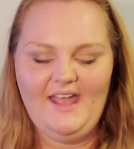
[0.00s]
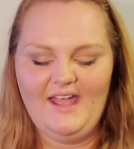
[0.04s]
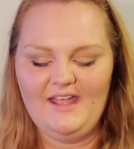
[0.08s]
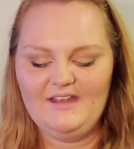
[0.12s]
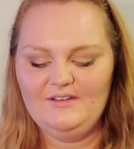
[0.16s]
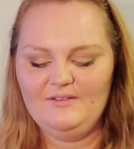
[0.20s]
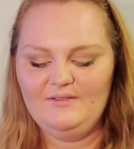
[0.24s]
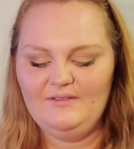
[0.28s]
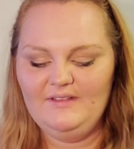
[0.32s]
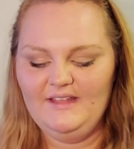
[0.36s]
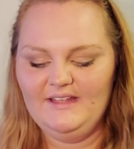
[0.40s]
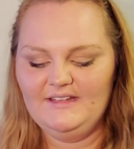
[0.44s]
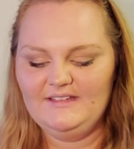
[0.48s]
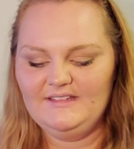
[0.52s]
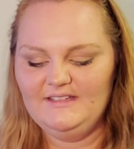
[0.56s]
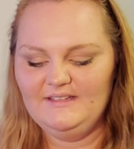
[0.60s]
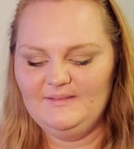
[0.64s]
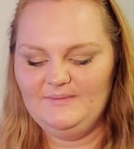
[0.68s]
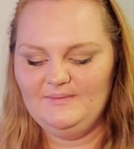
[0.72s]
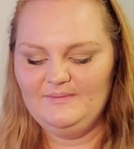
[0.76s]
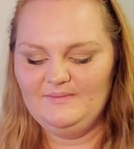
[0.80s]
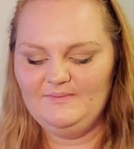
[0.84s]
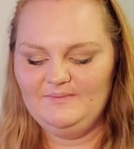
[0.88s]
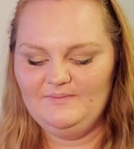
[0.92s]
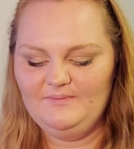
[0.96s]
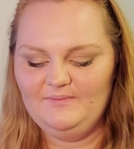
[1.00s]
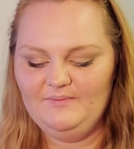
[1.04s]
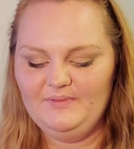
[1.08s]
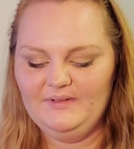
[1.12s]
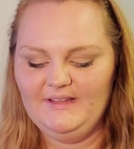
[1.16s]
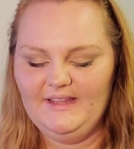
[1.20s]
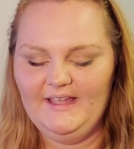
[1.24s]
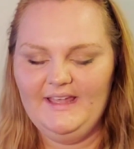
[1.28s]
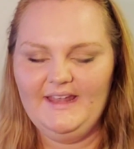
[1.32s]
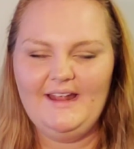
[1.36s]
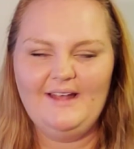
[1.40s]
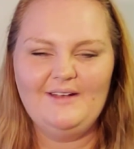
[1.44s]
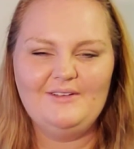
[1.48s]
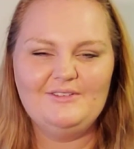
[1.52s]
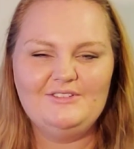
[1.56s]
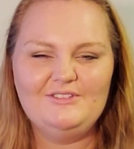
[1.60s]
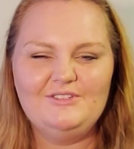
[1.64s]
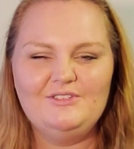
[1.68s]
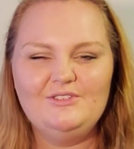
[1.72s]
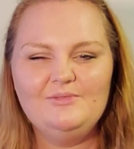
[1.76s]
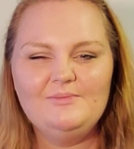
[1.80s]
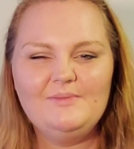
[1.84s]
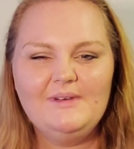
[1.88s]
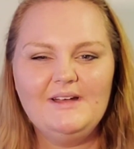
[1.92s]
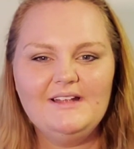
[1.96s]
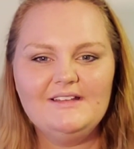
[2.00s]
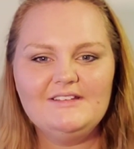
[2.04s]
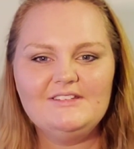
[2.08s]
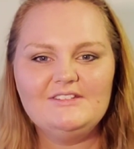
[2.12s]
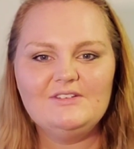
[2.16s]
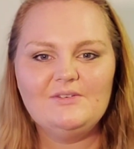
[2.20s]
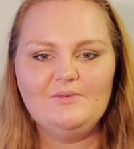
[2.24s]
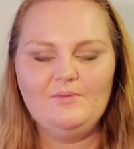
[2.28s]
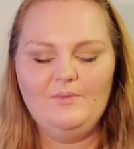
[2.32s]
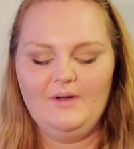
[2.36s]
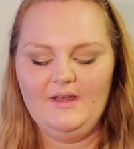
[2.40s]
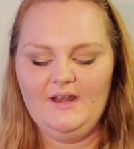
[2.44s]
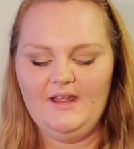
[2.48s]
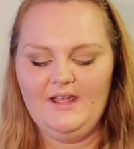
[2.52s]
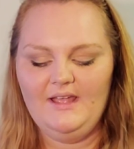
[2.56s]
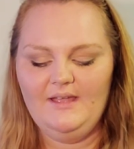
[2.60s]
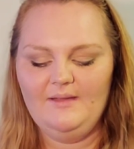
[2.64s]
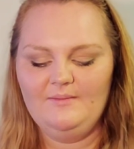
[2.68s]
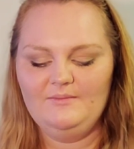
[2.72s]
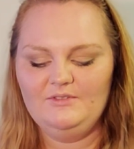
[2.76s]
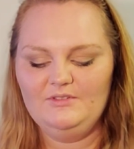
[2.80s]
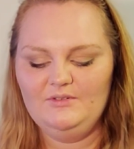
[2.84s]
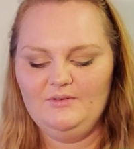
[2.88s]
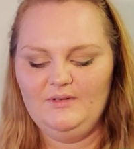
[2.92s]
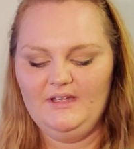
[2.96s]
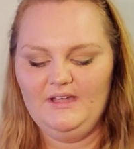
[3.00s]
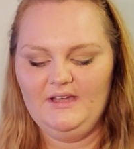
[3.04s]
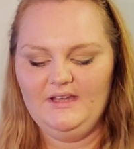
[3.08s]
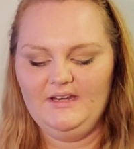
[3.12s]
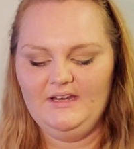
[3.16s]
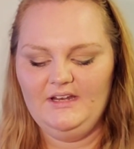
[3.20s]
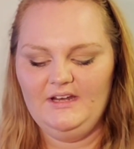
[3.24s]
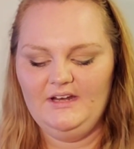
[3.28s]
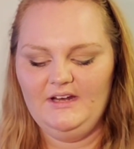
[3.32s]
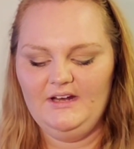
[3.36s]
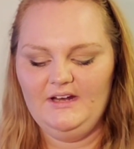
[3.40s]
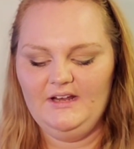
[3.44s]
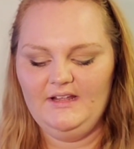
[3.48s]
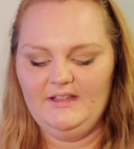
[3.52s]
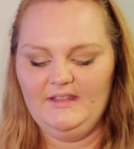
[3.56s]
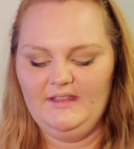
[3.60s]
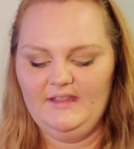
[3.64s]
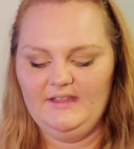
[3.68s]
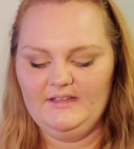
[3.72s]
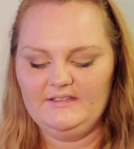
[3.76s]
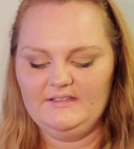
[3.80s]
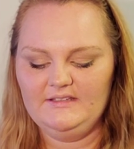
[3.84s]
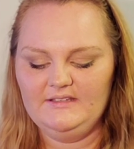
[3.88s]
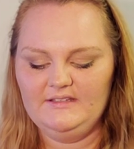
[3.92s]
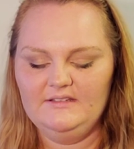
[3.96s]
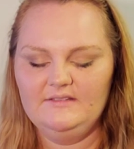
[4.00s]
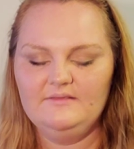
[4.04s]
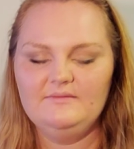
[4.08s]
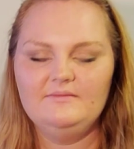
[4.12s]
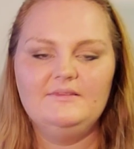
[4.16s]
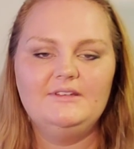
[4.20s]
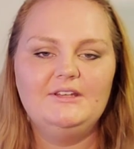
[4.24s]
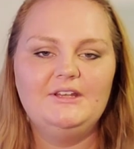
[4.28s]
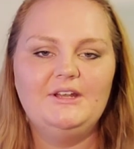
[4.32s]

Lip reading: I don't like to plan out too much what I am doing on here. I like to,